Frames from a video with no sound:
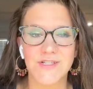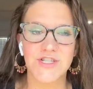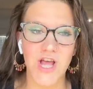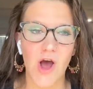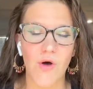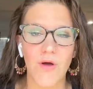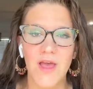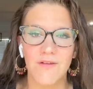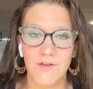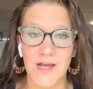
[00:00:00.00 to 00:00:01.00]
So
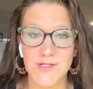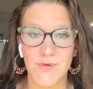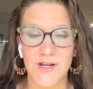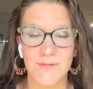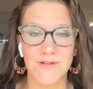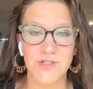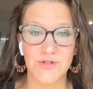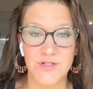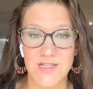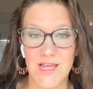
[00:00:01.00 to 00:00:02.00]
if you guys want
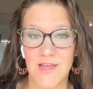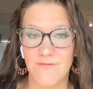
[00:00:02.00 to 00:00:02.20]
to see a